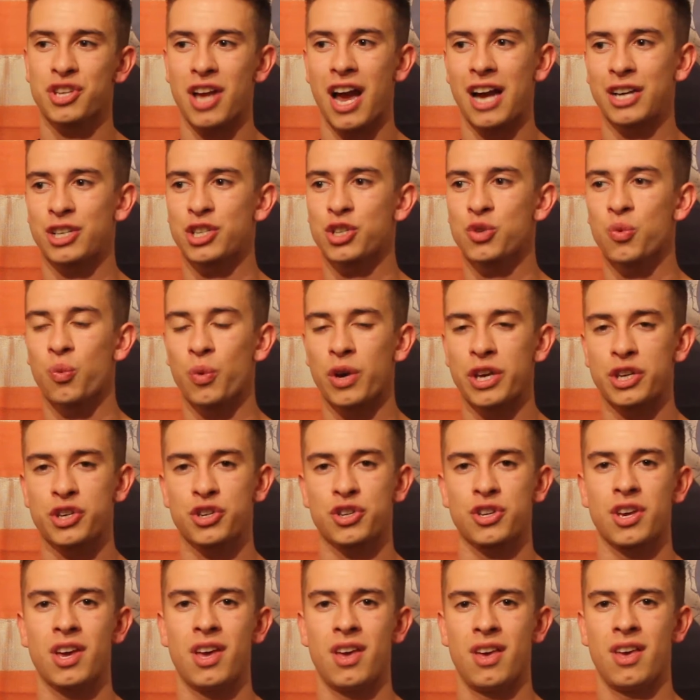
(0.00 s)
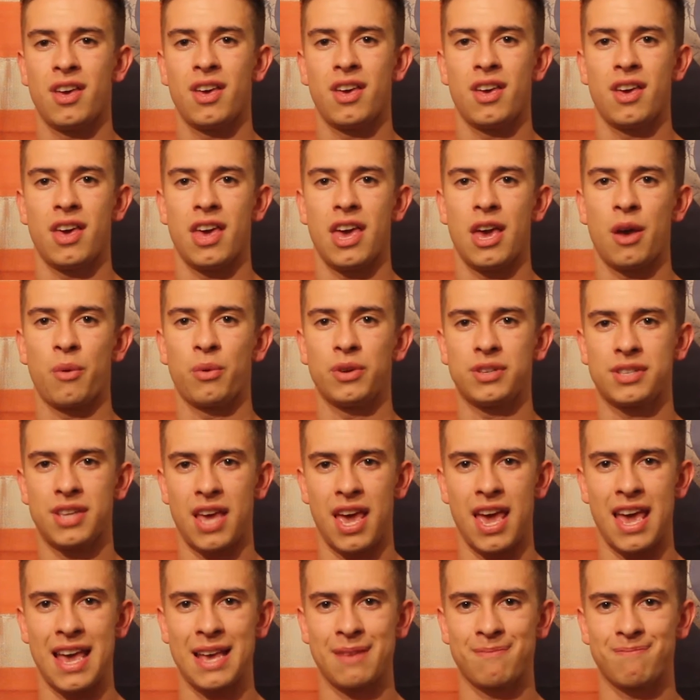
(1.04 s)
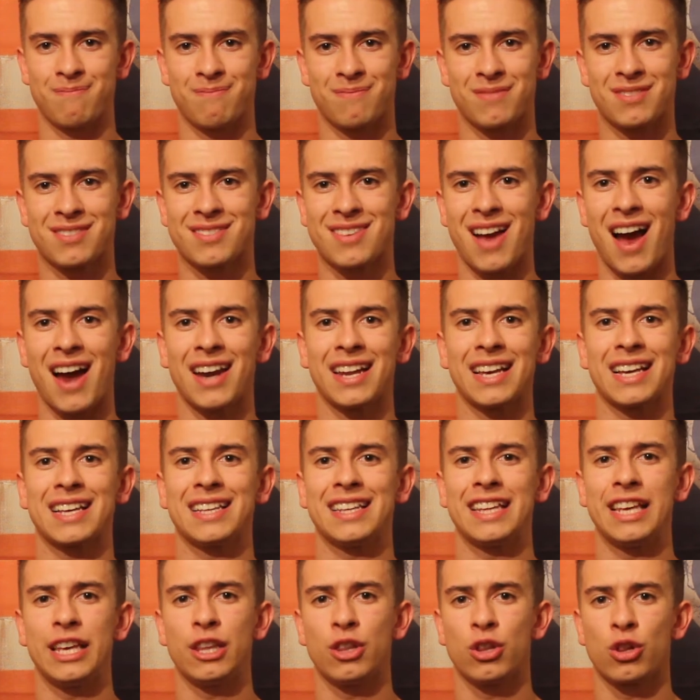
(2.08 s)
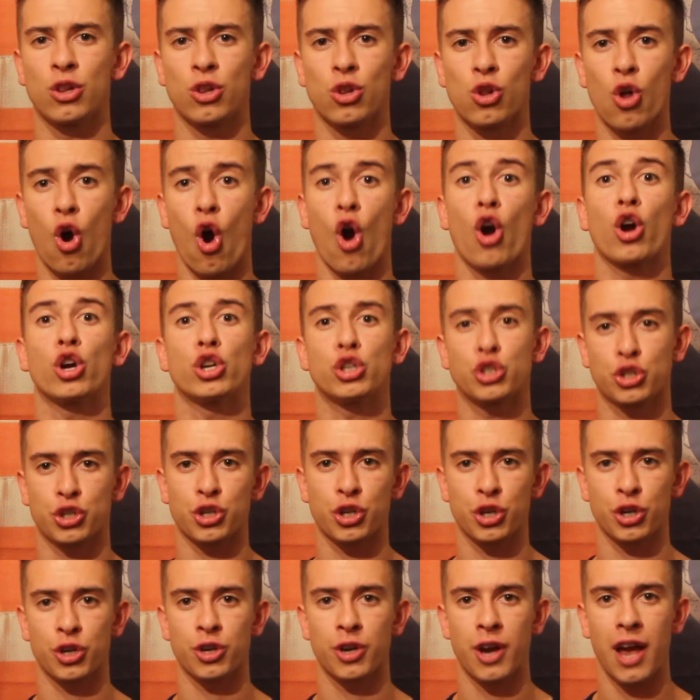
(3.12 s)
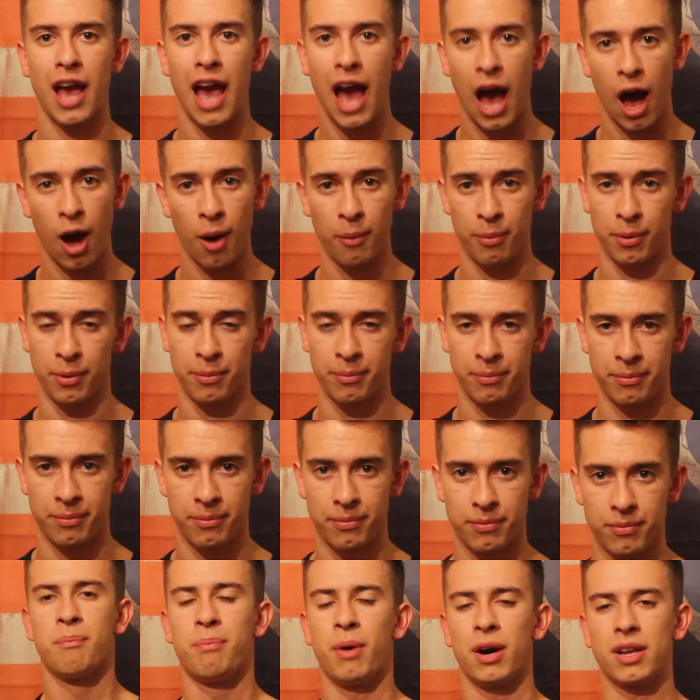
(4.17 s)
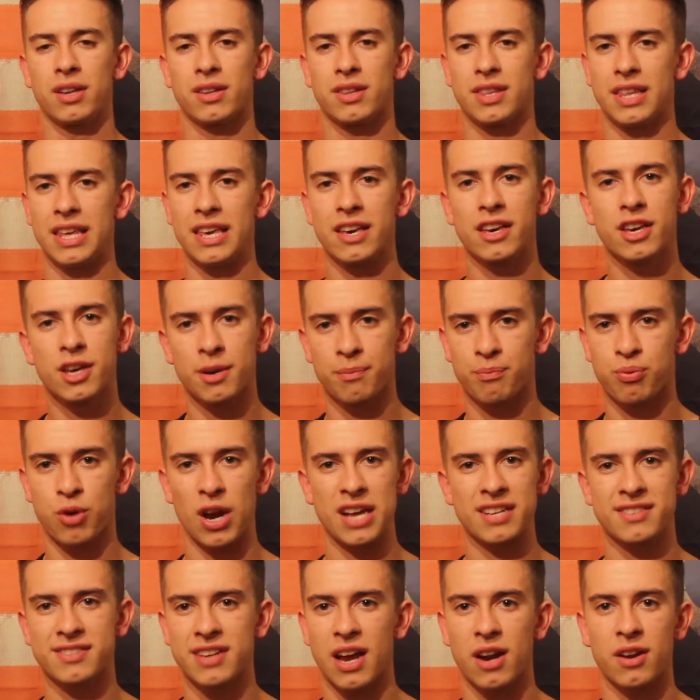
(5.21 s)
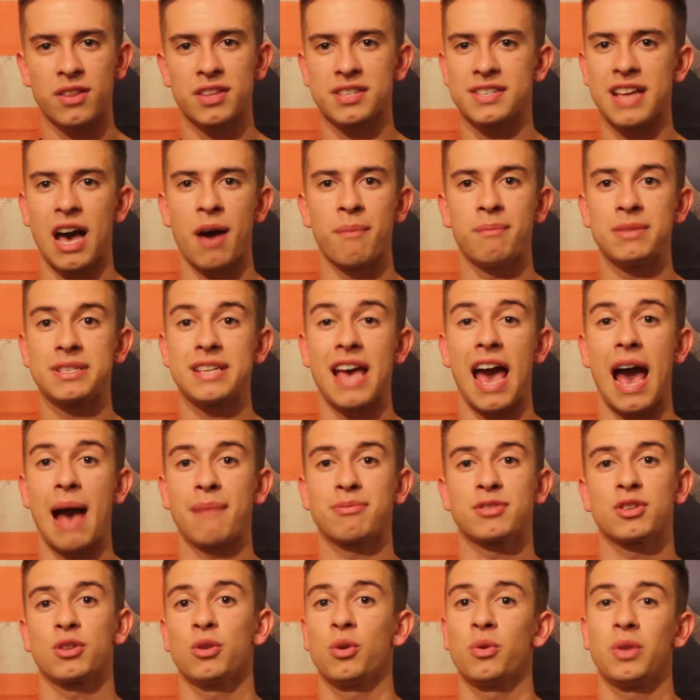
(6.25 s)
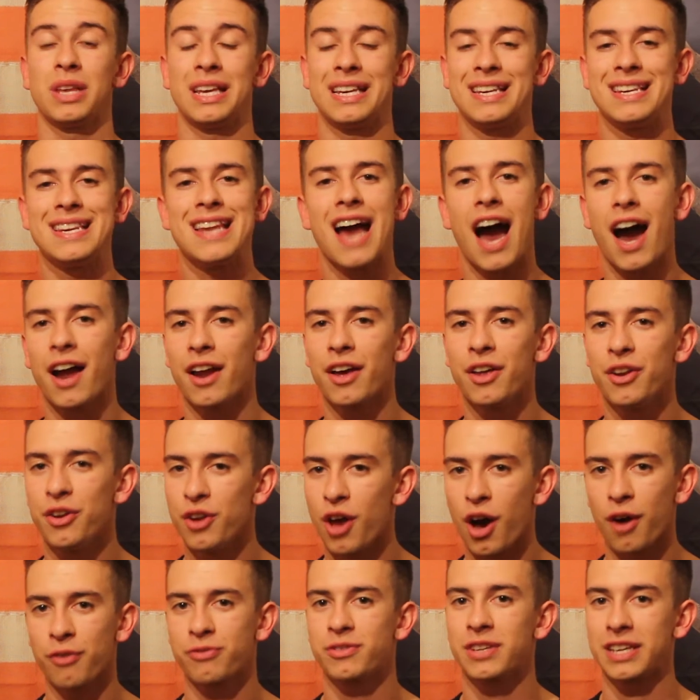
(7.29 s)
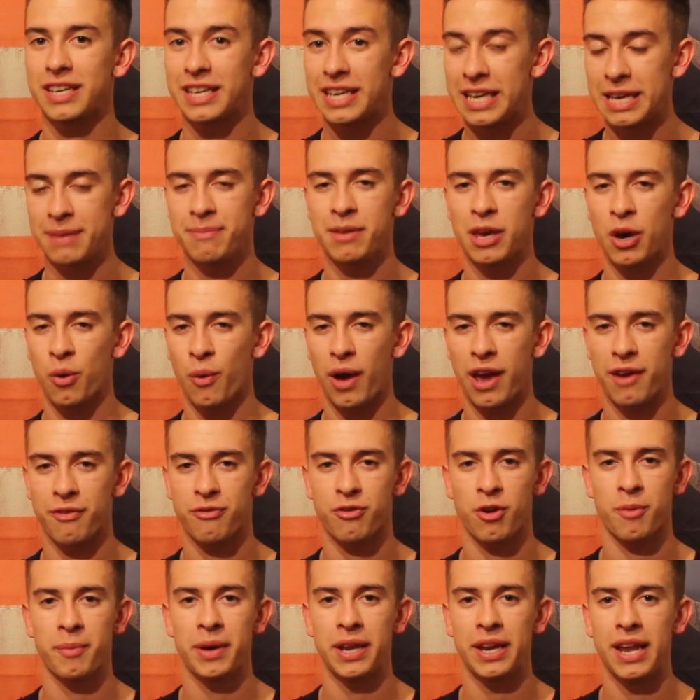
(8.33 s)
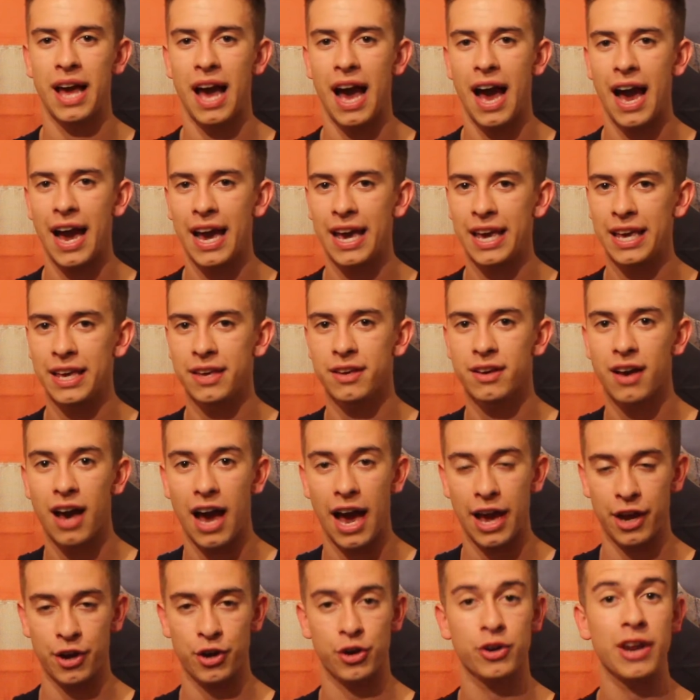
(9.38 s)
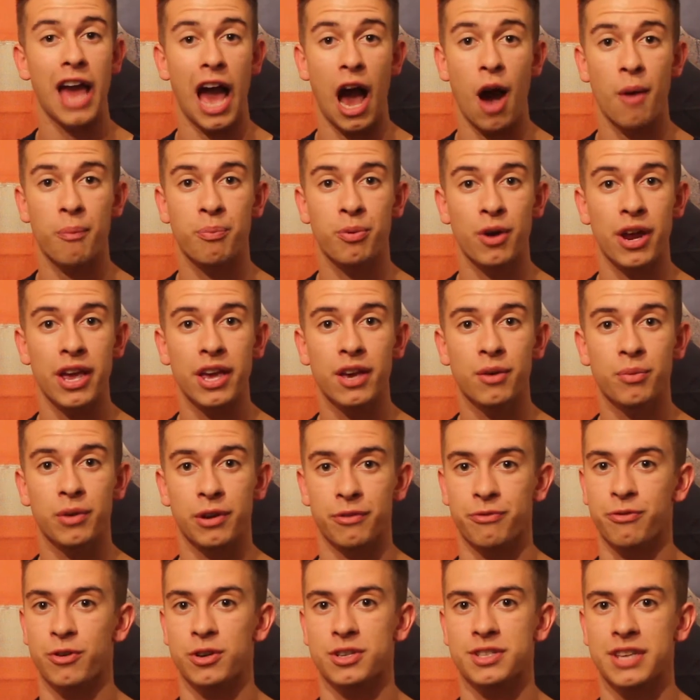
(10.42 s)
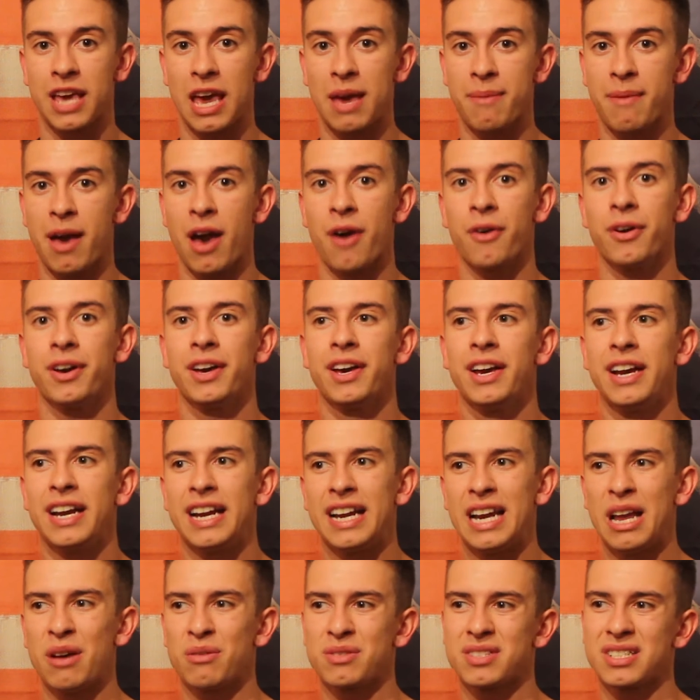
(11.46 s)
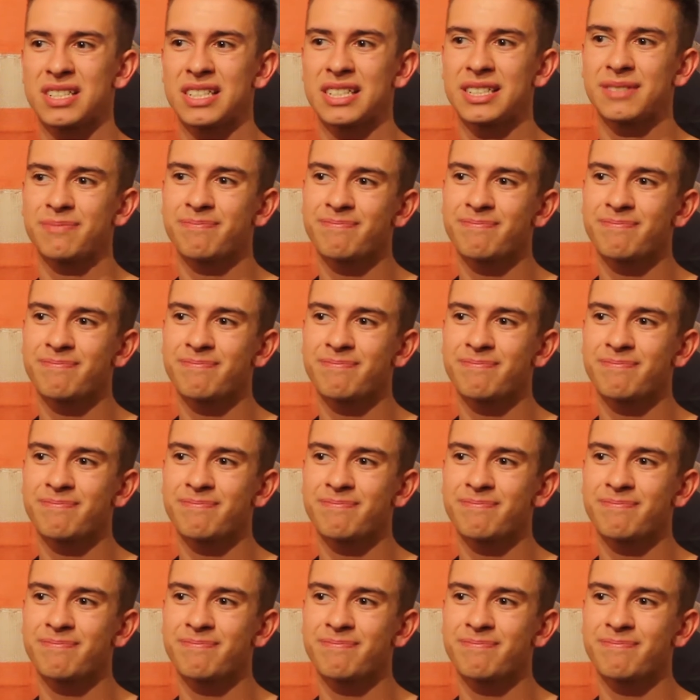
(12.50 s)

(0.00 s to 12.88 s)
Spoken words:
I just wish it was a sonically larger album. But the compressed sound of this album is absolutely not enough to keep me away from it. I heard Outbreak when it first came out, and I was like,